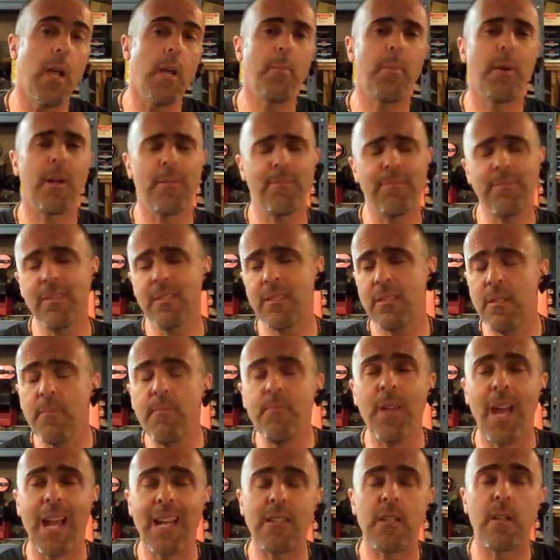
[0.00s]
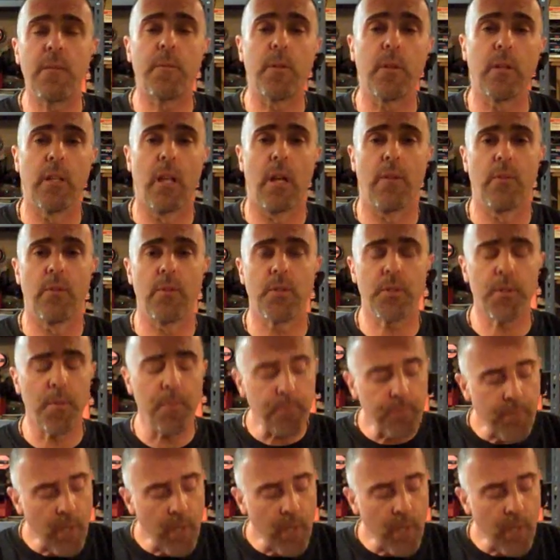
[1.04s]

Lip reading: but at different levels.